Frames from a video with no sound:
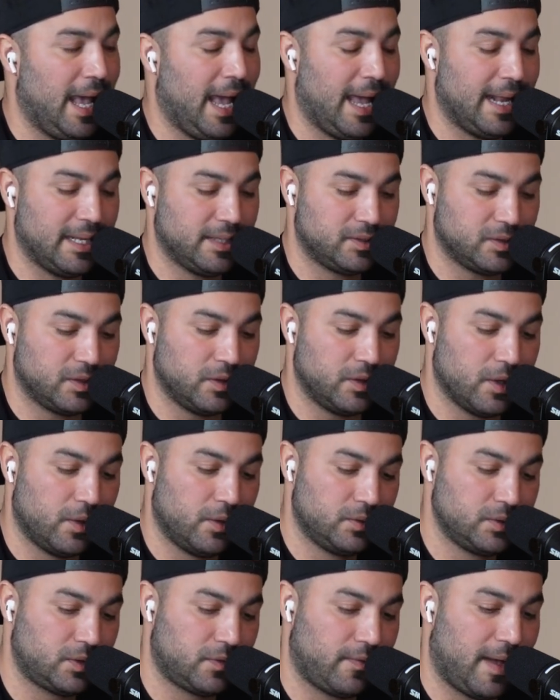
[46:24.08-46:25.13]
And it's
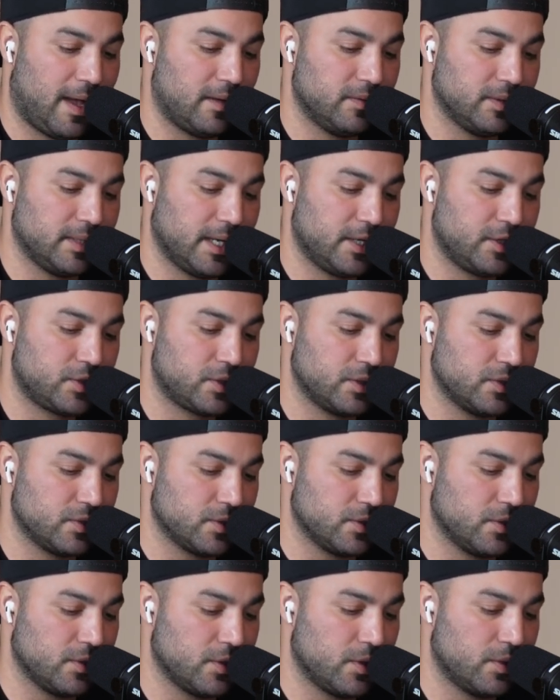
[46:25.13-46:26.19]
those foundations
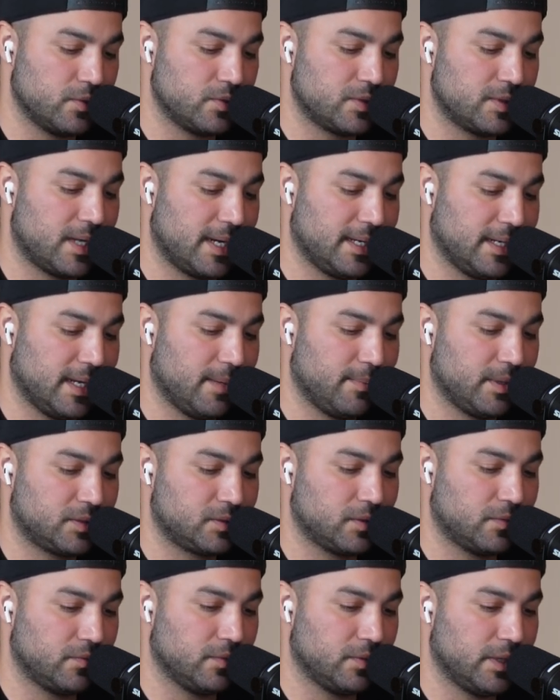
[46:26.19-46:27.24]
and those
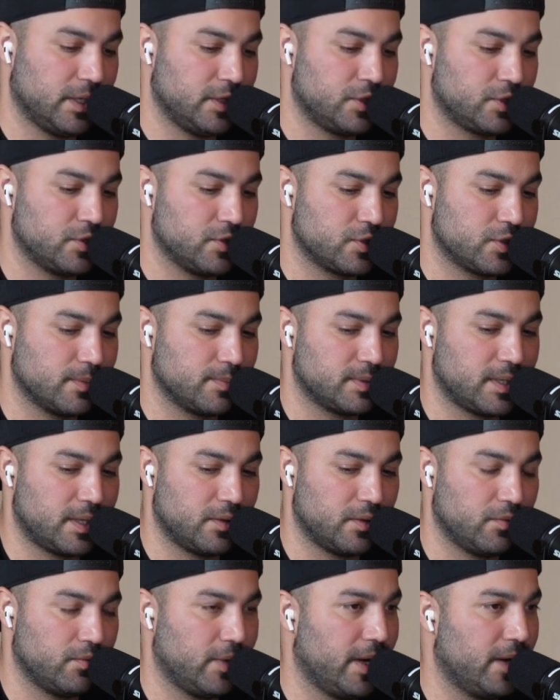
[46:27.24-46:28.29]
dynamics of relationships that
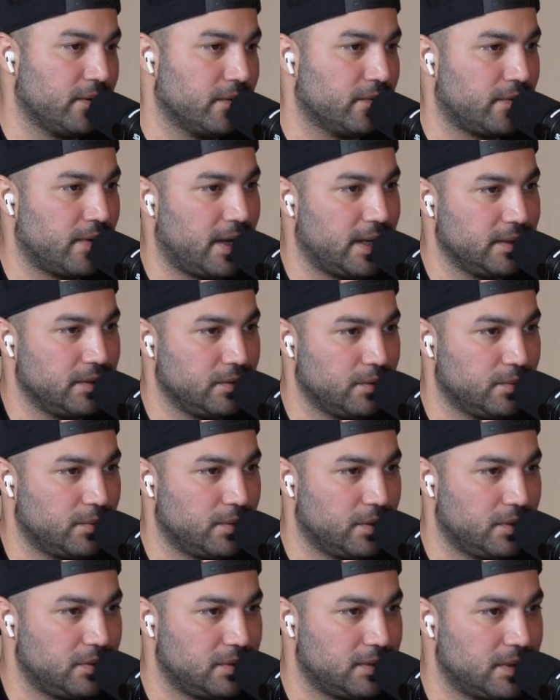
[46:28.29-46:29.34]
are rare to find in the
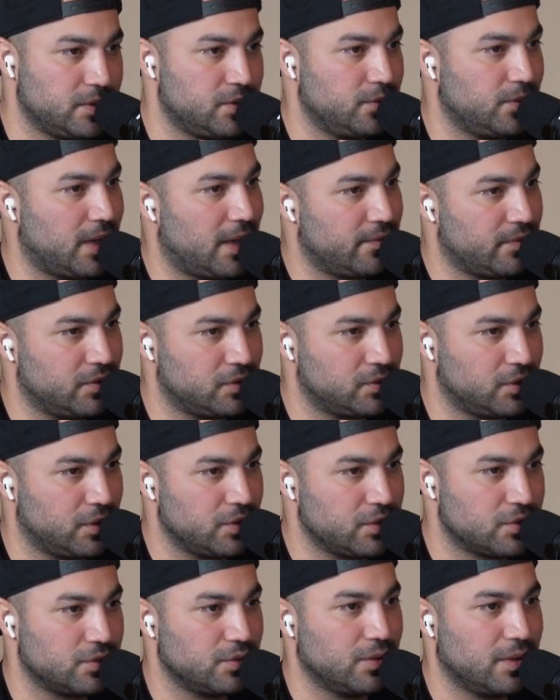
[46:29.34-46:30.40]
world that you have to
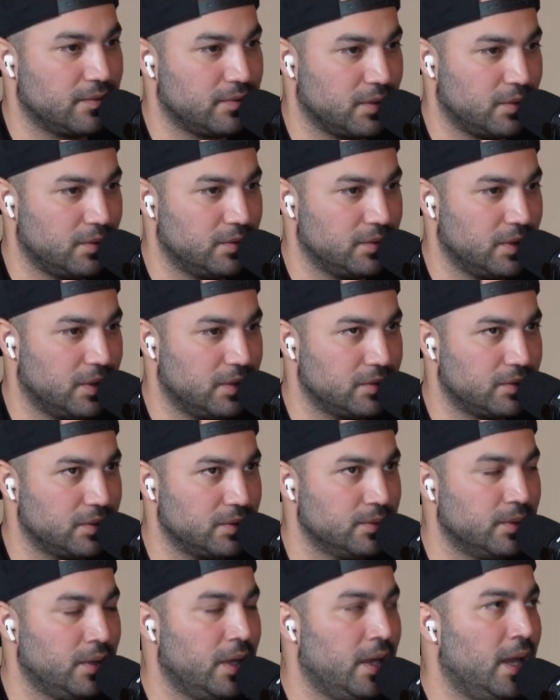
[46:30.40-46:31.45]
search and you have to hold on
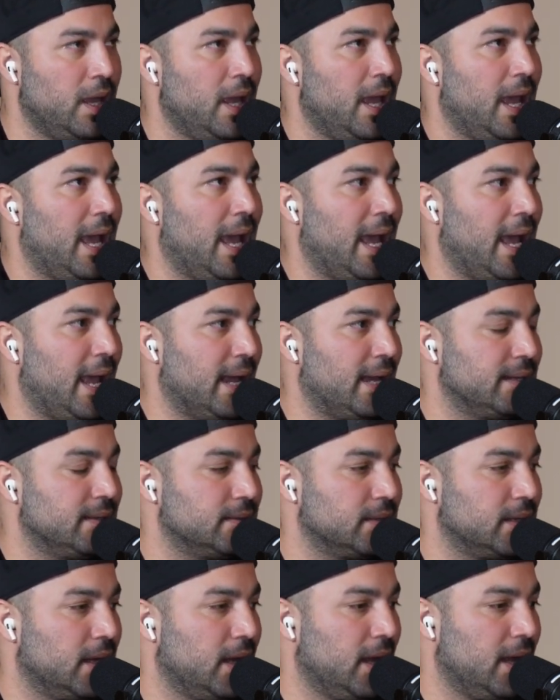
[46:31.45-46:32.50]
to. And
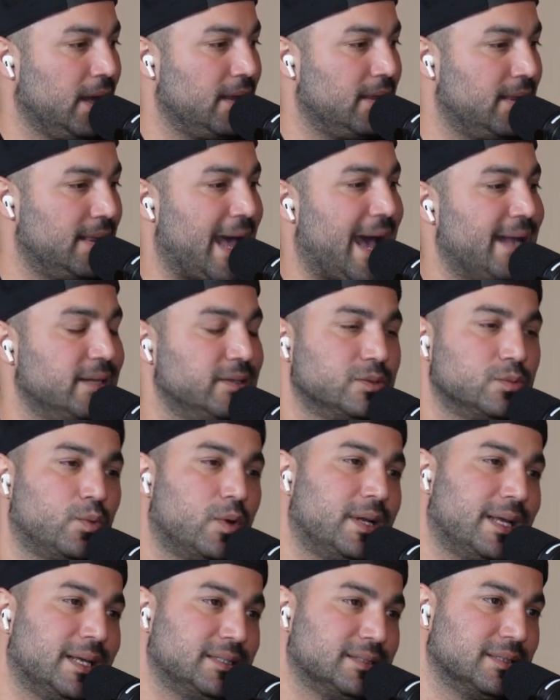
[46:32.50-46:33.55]
that is
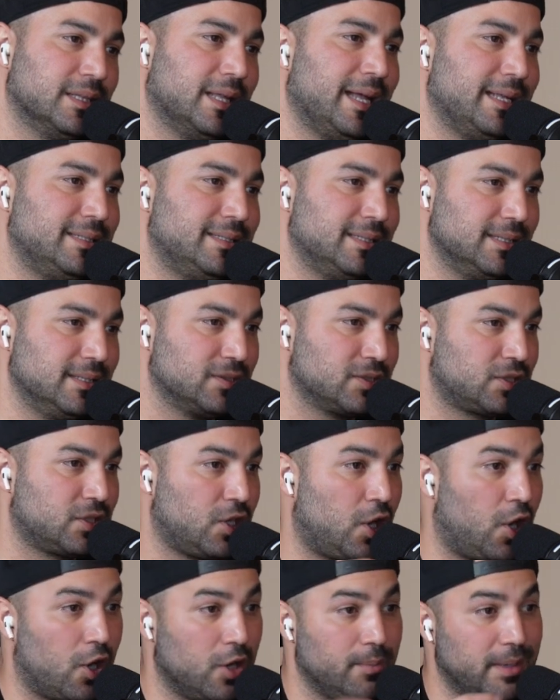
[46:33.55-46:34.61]
what has led to this
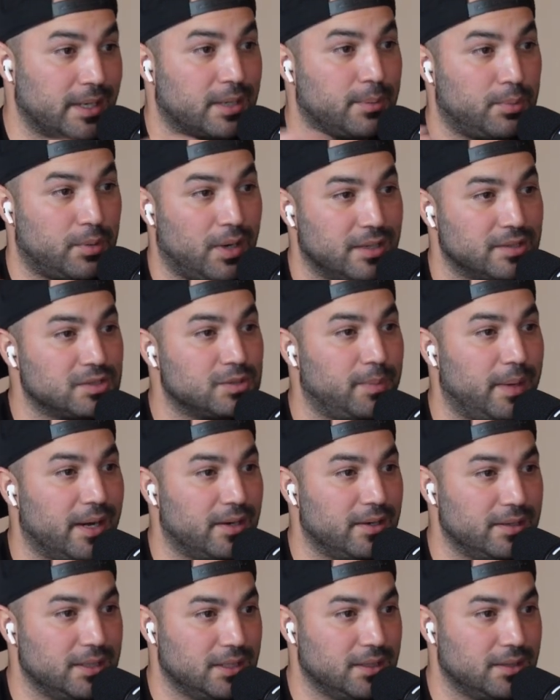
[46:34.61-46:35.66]
karmic
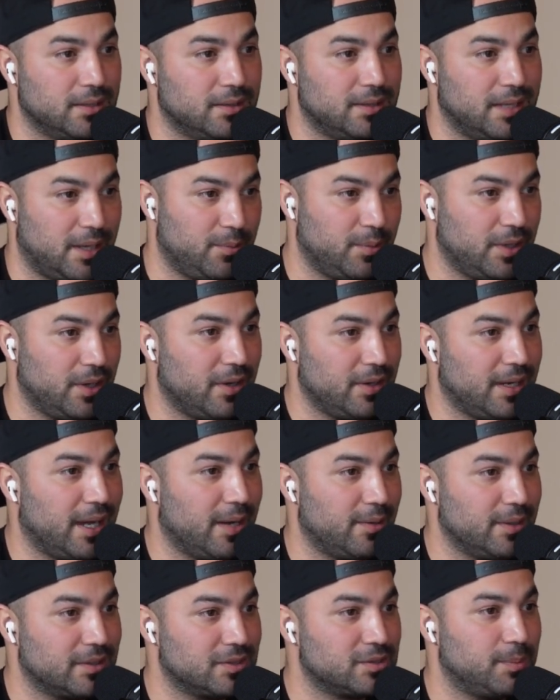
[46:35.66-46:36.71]
prosperity that we are
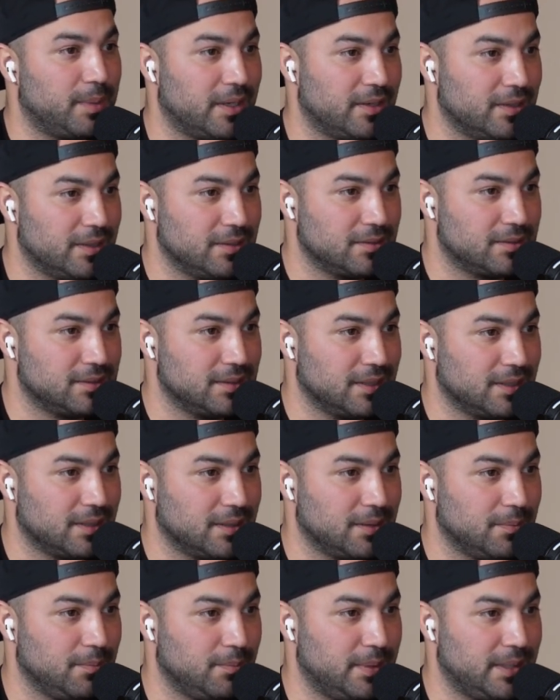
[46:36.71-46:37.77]
now experiencing,
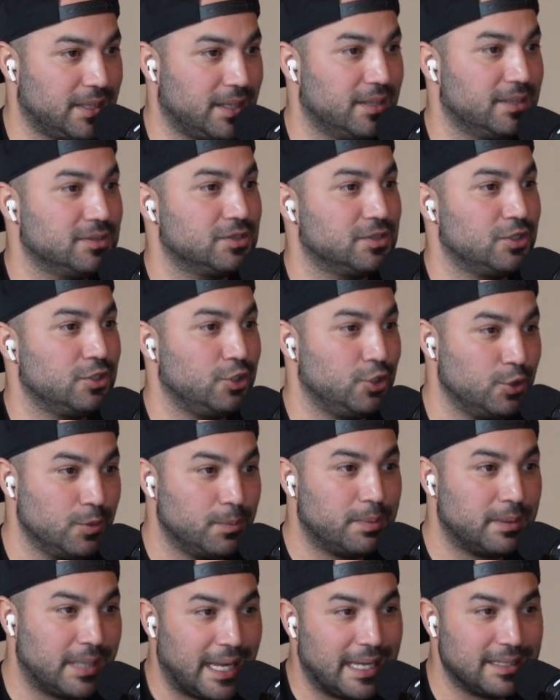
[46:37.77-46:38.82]
because you
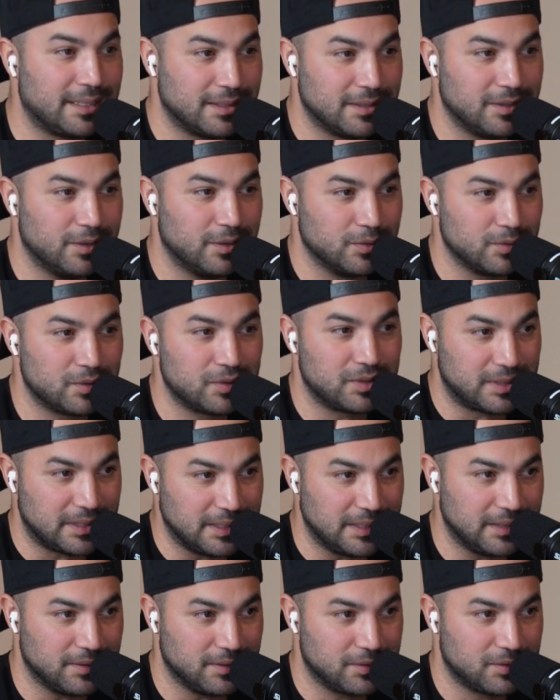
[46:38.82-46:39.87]
planted those
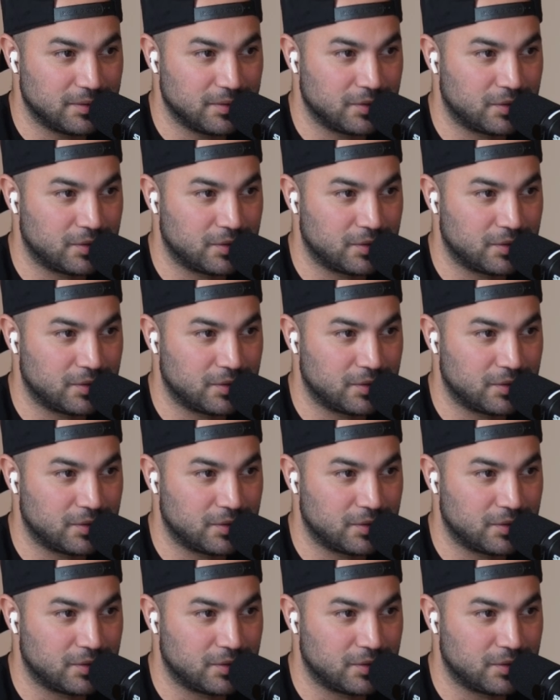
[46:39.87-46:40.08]
seeds.